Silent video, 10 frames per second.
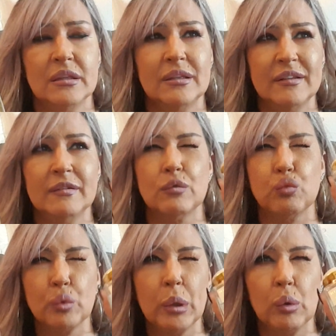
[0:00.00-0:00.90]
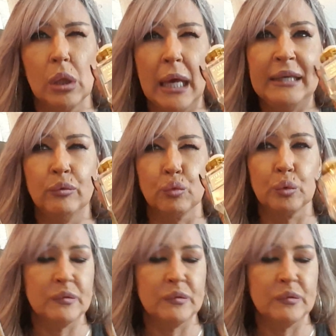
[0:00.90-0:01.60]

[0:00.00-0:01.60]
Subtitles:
this is real light and real